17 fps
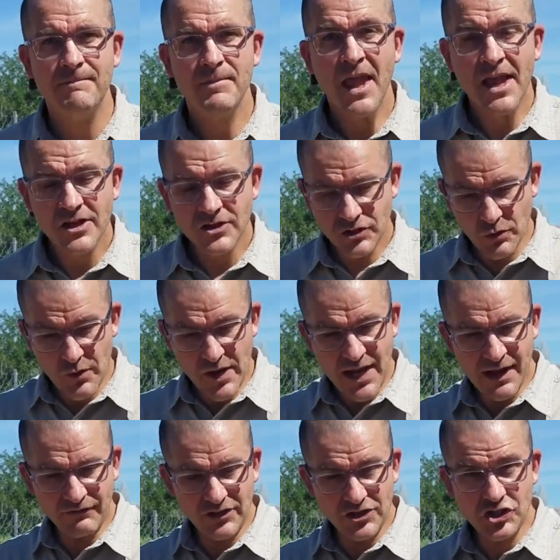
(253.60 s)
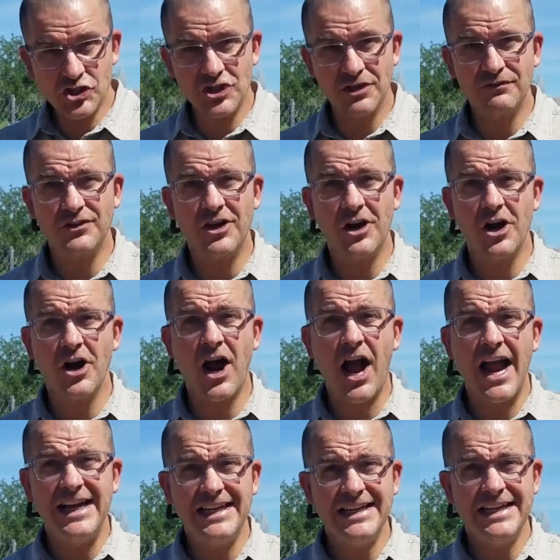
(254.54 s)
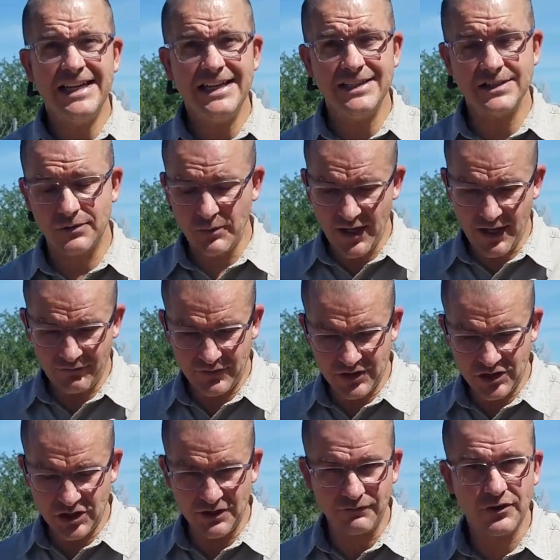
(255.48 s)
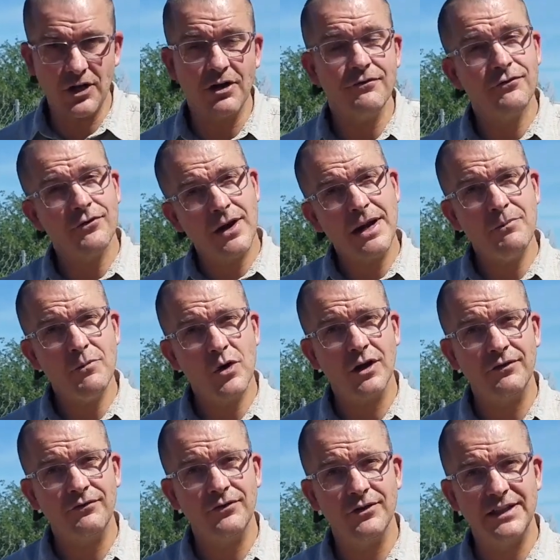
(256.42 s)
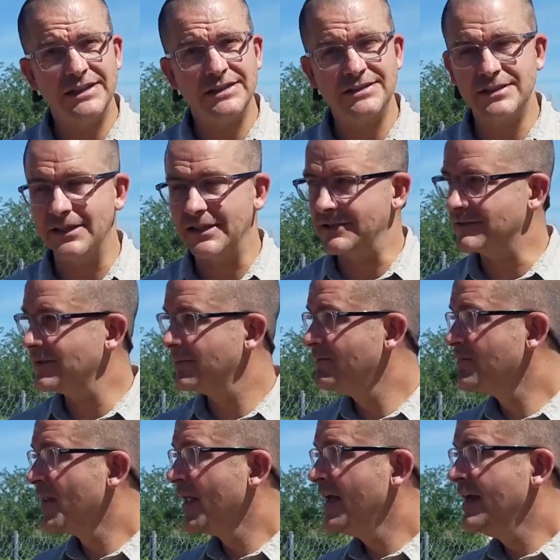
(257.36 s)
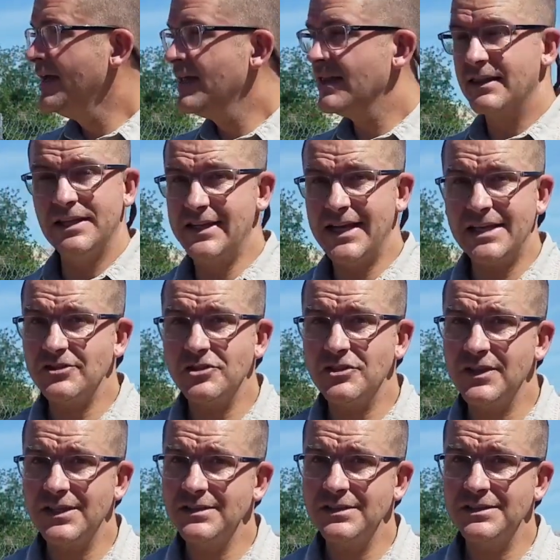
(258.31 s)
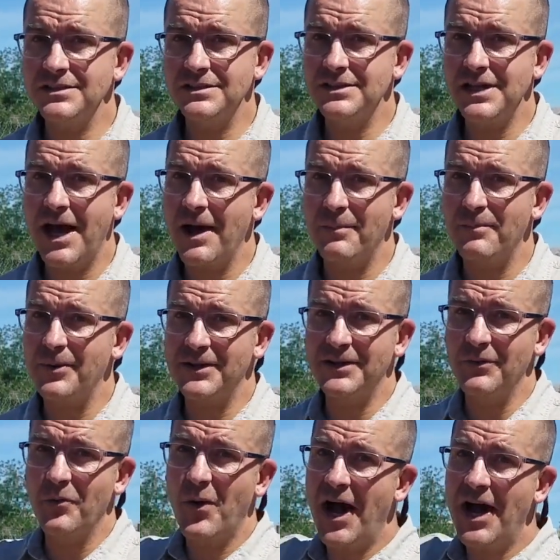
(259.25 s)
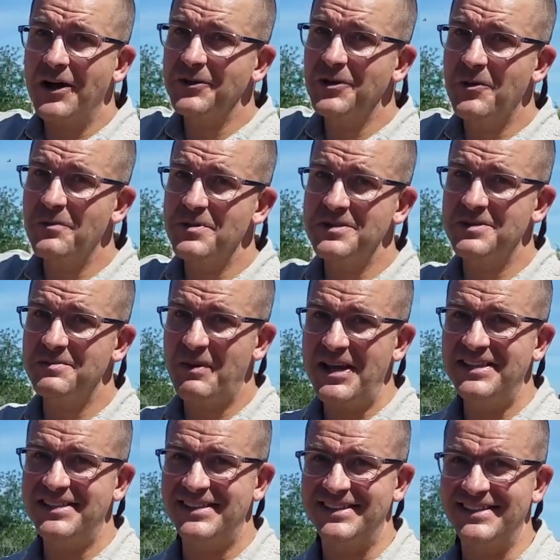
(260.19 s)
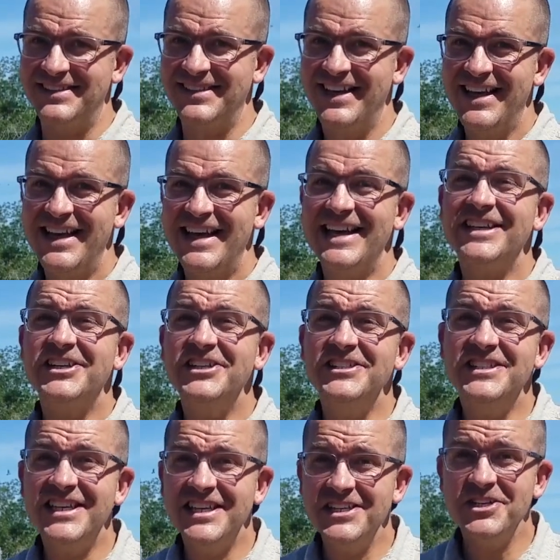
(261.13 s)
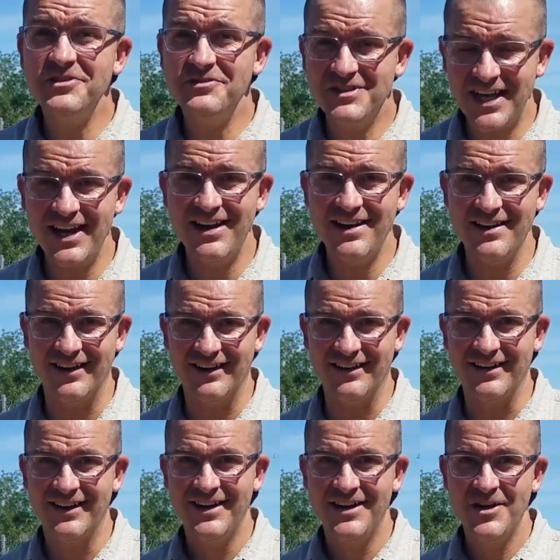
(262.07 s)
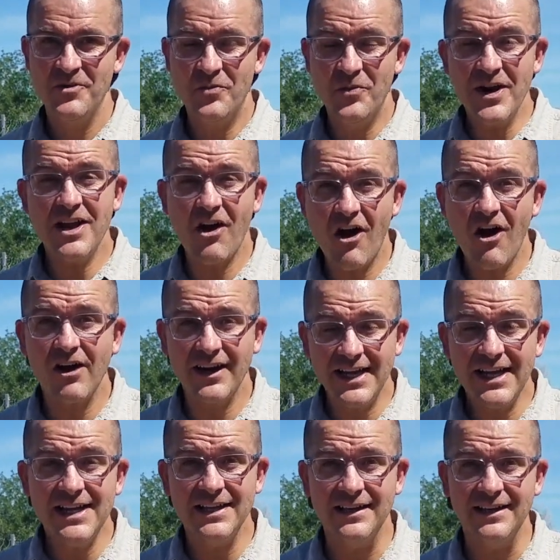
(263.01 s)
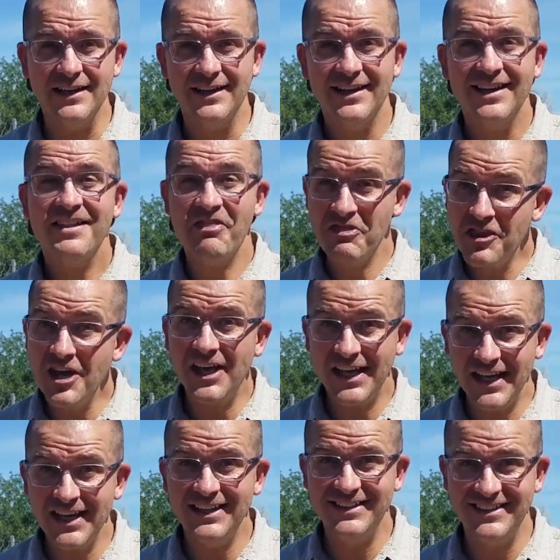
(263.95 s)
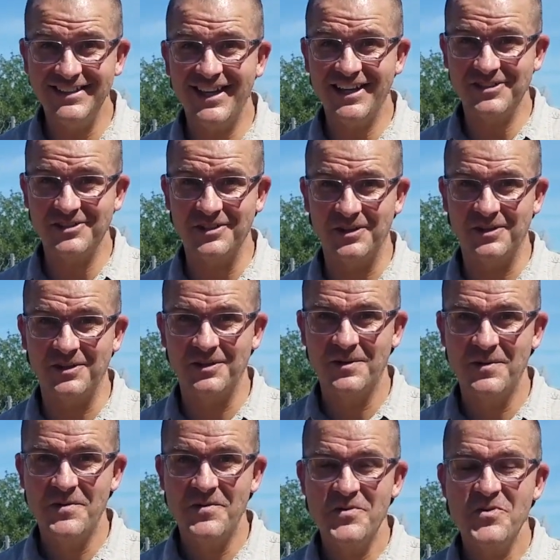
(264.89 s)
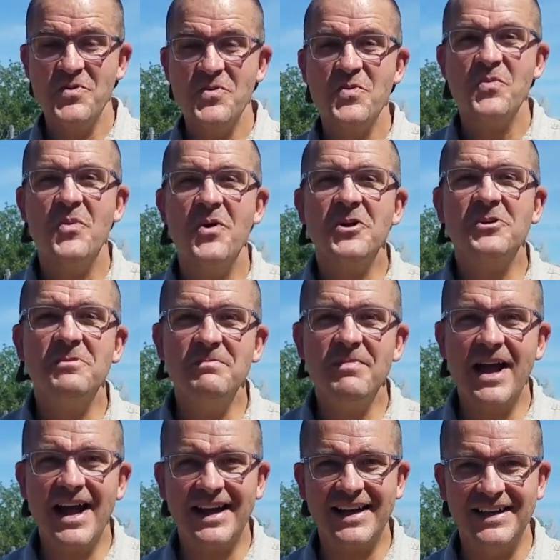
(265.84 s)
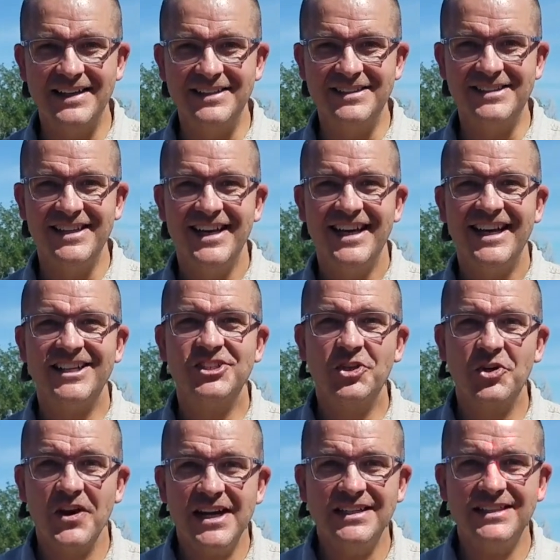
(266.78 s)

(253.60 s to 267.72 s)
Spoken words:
So we have to shift our ideas. We have to shift our framework for these things. The desert doesn't stop at the wild open spaces. It continues here. We are in the hidden desert. Welcome back, kids. It's great to